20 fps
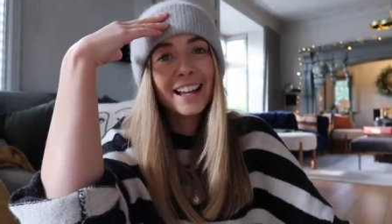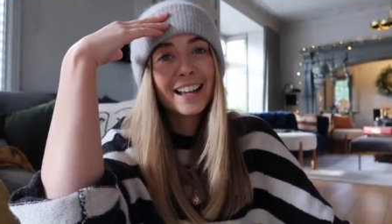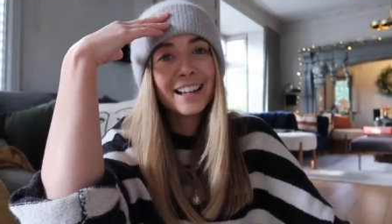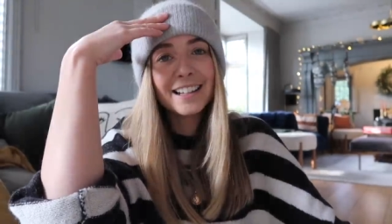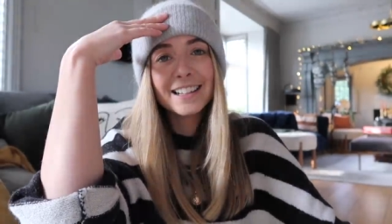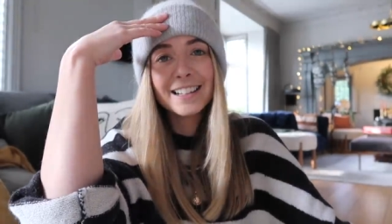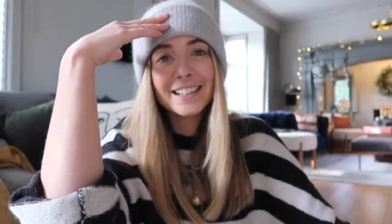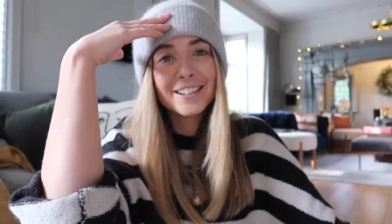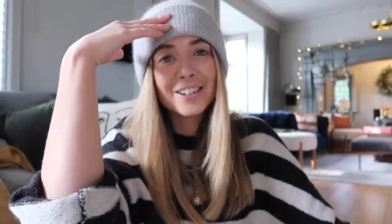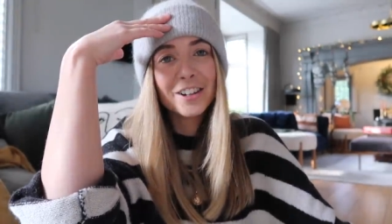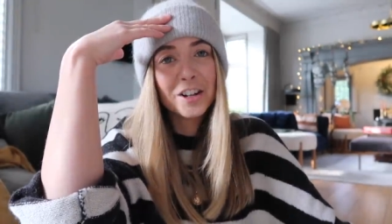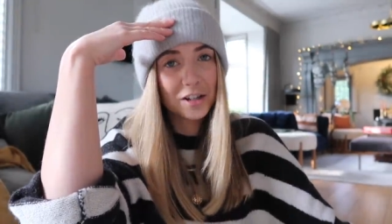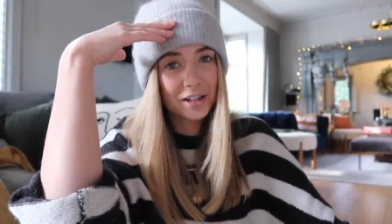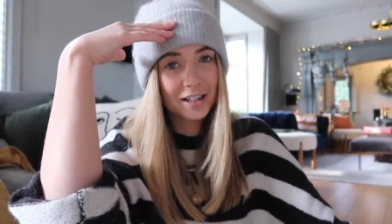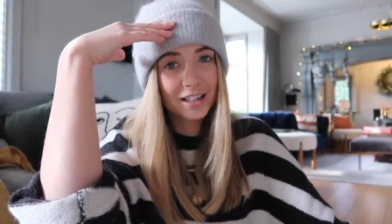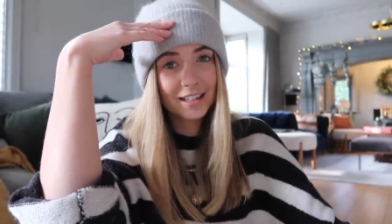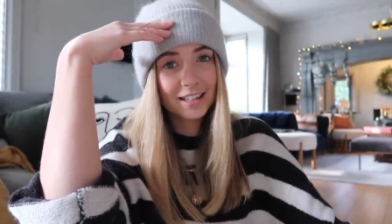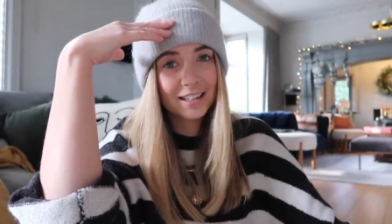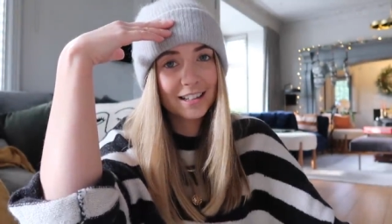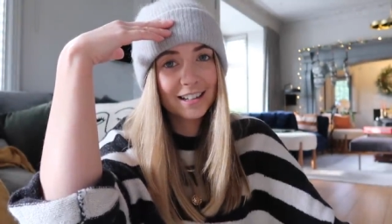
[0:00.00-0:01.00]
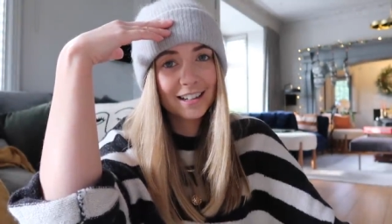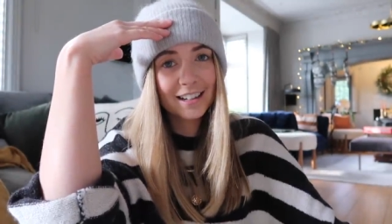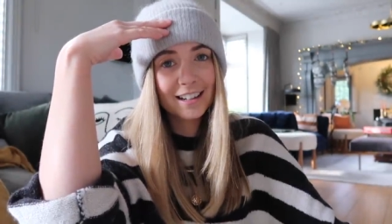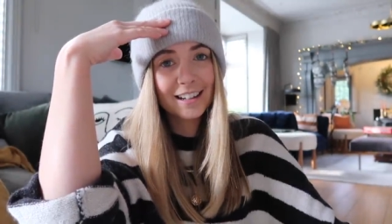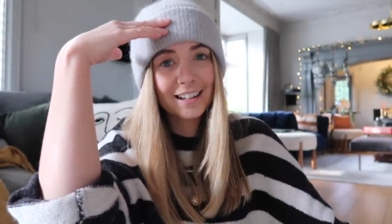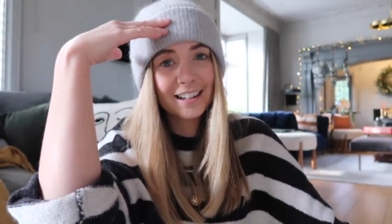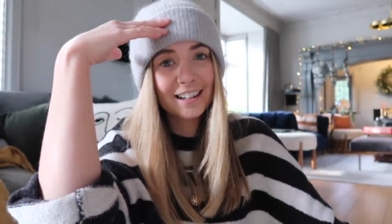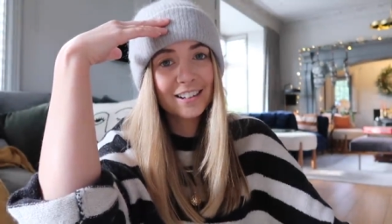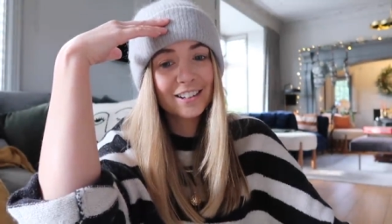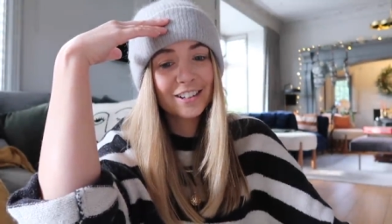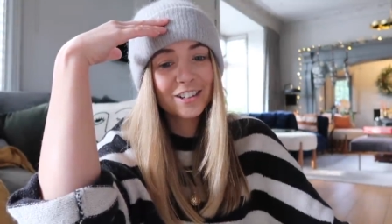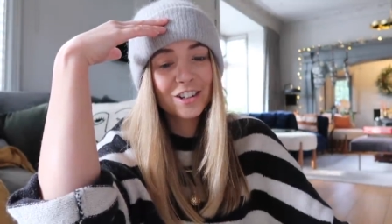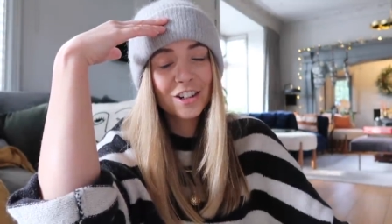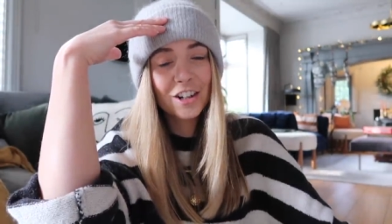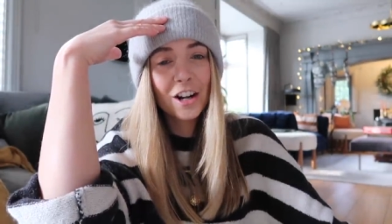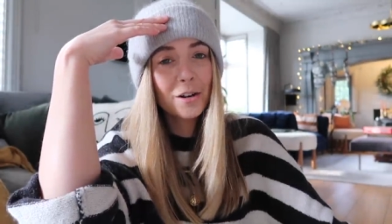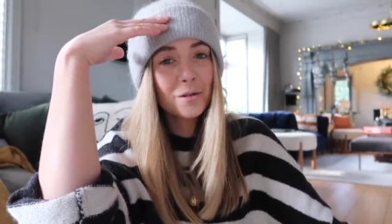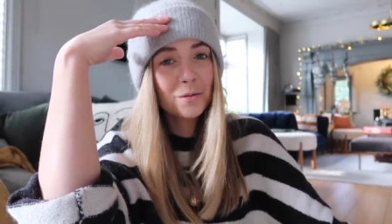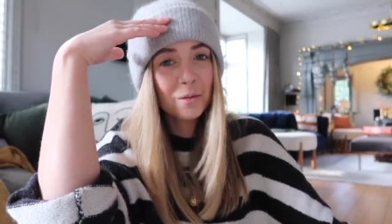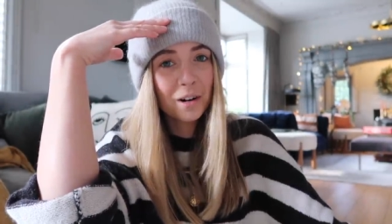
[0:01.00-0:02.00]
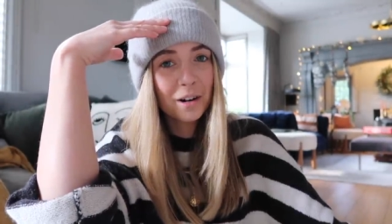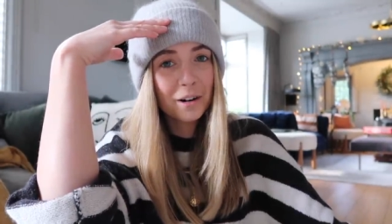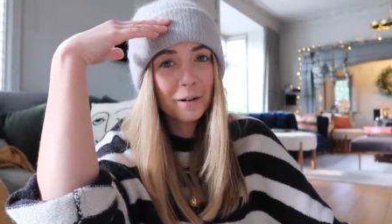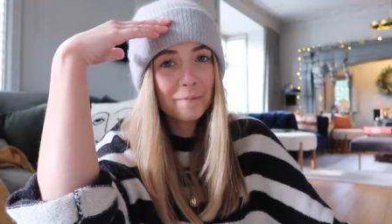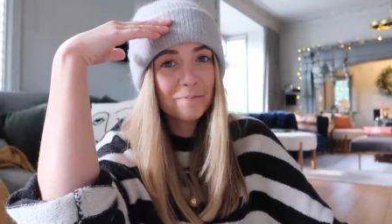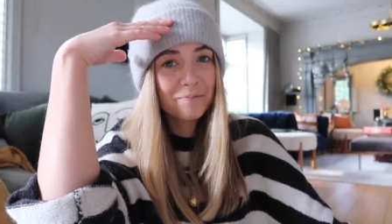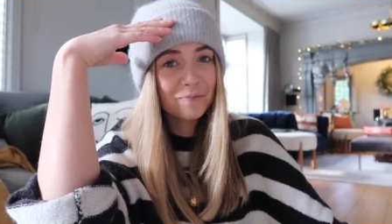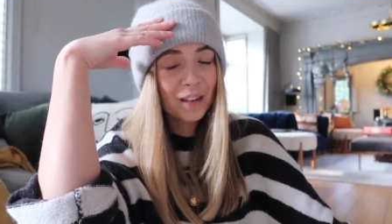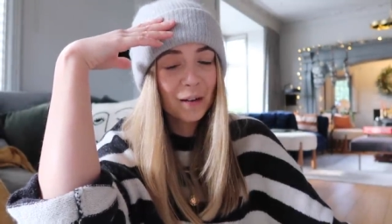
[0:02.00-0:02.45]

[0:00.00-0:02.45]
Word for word: It's just, do you know what?